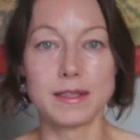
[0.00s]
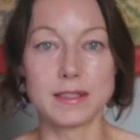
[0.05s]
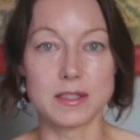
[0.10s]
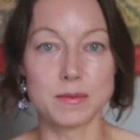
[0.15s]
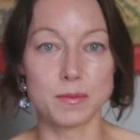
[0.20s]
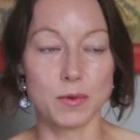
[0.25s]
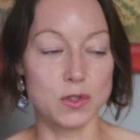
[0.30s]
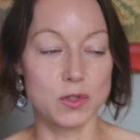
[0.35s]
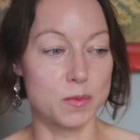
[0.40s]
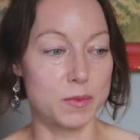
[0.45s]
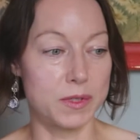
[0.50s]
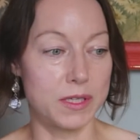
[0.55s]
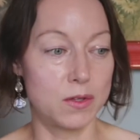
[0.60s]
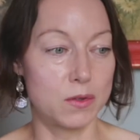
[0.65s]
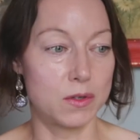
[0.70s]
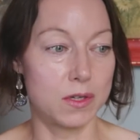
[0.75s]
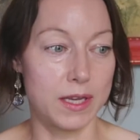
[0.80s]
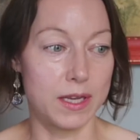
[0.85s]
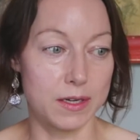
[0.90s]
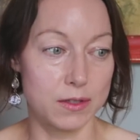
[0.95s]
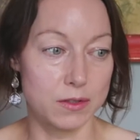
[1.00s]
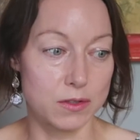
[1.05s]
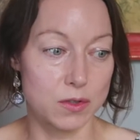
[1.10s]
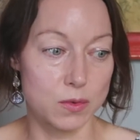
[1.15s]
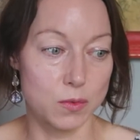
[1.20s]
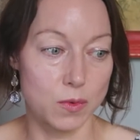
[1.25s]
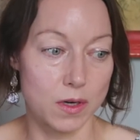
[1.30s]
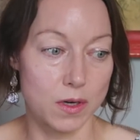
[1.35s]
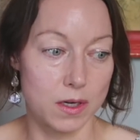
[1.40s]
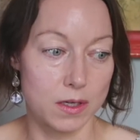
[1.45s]
that's supposed to be geared
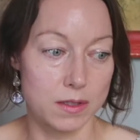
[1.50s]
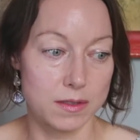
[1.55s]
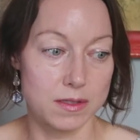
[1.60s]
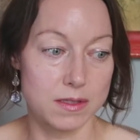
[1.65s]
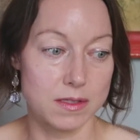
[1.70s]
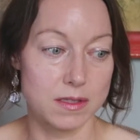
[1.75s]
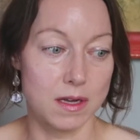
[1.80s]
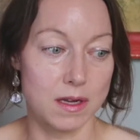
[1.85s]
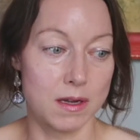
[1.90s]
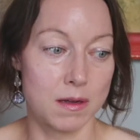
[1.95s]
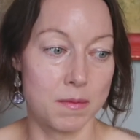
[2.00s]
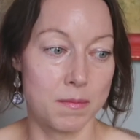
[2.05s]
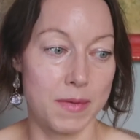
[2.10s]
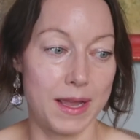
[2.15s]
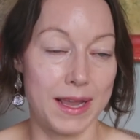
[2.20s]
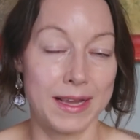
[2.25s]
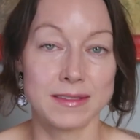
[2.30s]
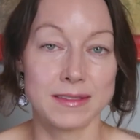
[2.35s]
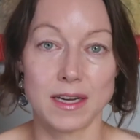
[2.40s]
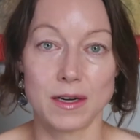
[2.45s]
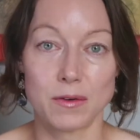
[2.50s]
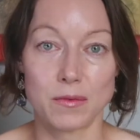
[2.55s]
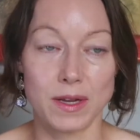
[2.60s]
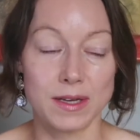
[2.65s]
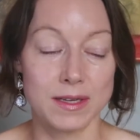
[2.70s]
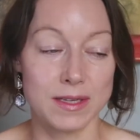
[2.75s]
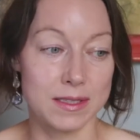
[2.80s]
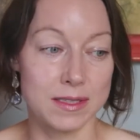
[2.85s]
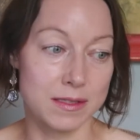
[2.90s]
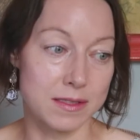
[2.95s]
towards
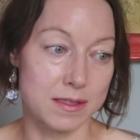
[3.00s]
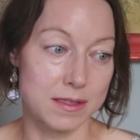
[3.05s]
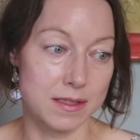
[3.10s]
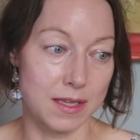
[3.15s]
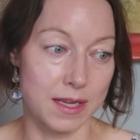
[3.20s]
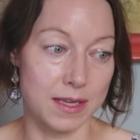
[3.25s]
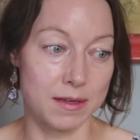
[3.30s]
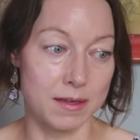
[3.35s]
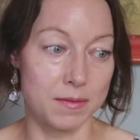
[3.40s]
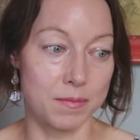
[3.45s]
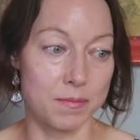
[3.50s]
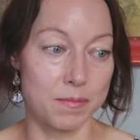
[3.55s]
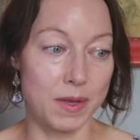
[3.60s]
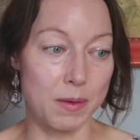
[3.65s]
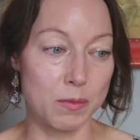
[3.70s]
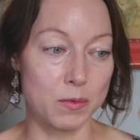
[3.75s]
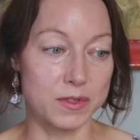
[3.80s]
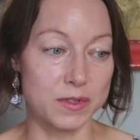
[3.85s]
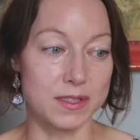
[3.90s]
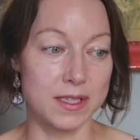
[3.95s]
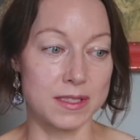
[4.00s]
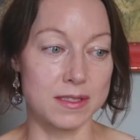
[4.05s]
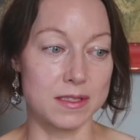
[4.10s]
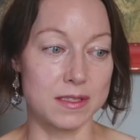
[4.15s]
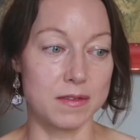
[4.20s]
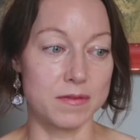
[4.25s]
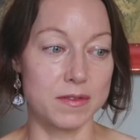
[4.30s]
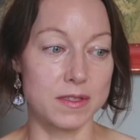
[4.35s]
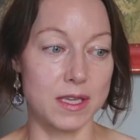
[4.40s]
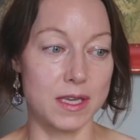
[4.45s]
anti-redness and people with
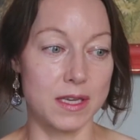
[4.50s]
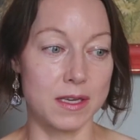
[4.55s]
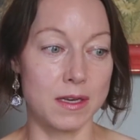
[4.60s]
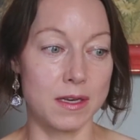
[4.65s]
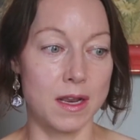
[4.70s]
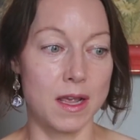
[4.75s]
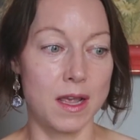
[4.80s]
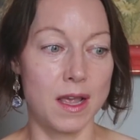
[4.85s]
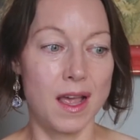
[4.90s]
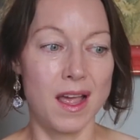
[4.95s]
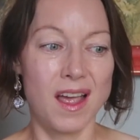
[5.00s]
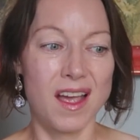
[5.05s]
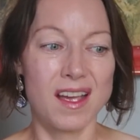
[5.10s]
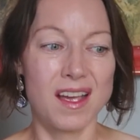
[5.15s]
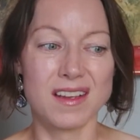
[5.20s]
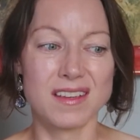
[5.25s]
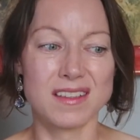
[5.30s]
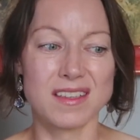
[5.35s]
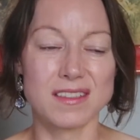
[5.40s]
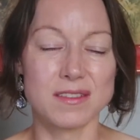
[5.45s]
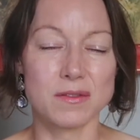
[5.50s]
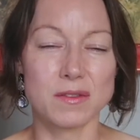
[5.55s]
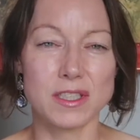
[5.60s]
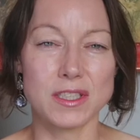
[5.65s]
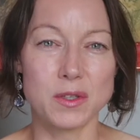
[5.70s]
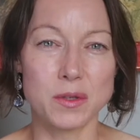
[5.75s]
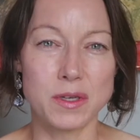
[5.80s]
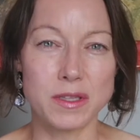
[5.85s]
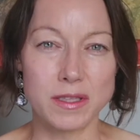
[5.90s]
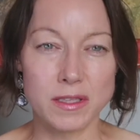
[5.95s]
sensitive skin. Doesn't
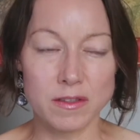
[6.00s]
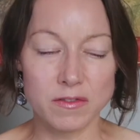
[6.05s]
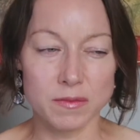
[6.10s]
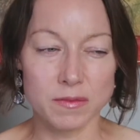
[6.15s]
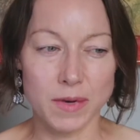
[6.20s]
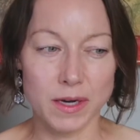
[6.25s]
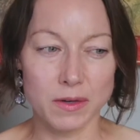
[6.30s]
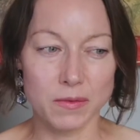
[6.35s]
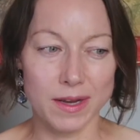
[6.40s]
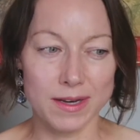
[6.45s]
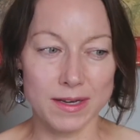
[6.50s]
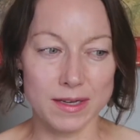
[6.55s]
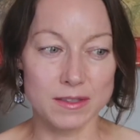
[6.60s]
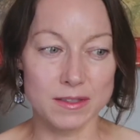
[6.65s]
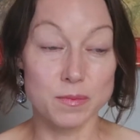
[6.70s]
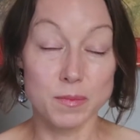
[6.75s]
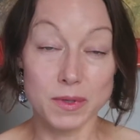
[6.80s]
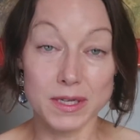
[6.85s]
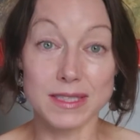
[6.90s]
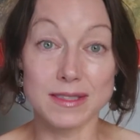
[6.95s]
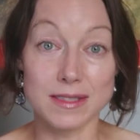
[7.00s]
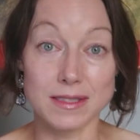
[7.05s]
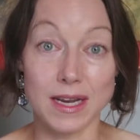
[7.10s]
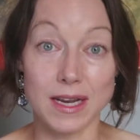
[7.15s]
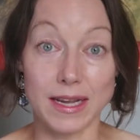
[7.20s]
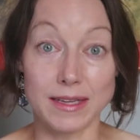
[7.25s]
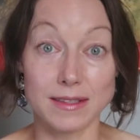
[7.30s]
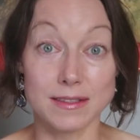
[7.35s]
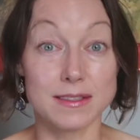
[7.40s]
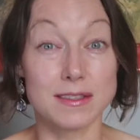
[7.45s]
really do anything for my redness, but it's
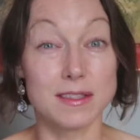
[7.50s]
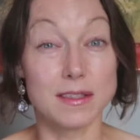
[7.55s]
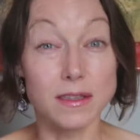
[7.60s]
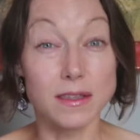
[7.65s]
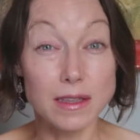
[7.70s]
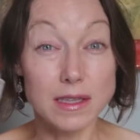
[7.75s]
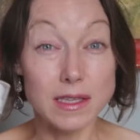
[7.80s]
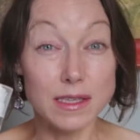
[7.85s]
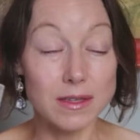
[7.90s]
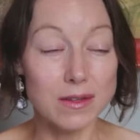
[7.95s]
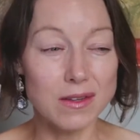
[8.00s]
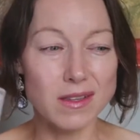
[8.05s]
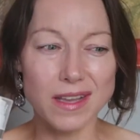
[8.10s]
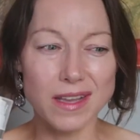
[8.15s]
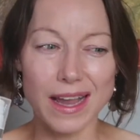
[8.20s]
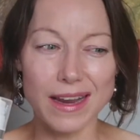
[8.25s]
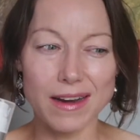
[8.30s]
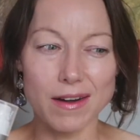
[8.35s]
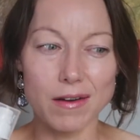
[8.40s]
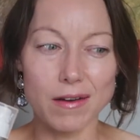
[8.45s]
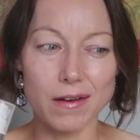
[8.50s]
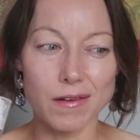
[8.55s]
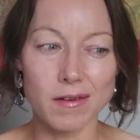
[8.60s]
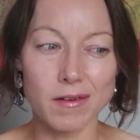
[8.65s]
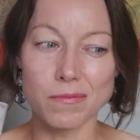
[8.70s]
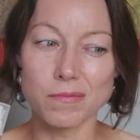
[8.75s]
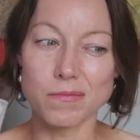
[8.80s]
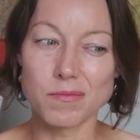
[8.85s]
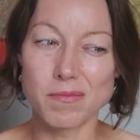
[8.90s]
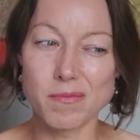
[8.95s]
nice. It's a little
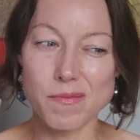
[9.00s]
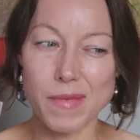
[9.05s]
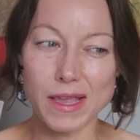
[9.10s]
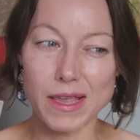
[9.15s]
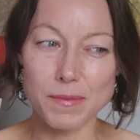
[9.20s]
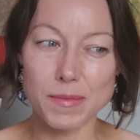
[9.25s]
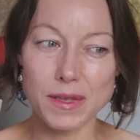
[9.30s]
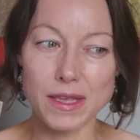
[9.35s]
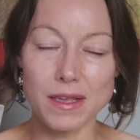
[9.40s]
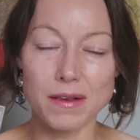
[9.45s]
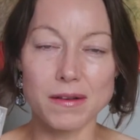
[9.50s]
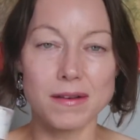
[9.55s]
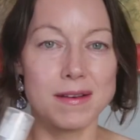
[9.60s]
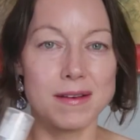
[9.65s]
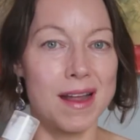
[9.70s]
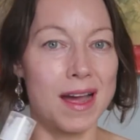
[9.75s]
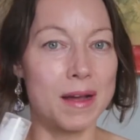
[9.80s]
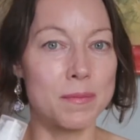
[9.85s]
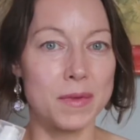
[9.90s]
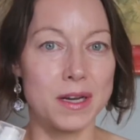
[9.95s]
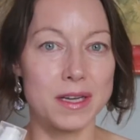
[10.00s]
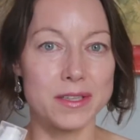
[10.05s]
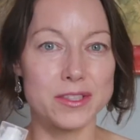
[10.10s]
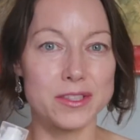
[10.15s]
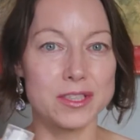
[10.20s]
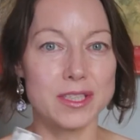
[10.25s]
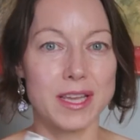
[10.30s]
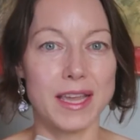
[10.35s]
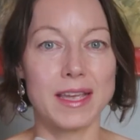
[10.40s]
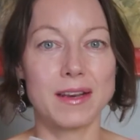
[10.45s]
lighter, maybe, not
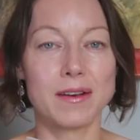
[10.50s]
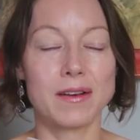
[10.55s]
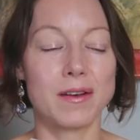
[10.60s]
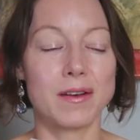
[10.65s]
much.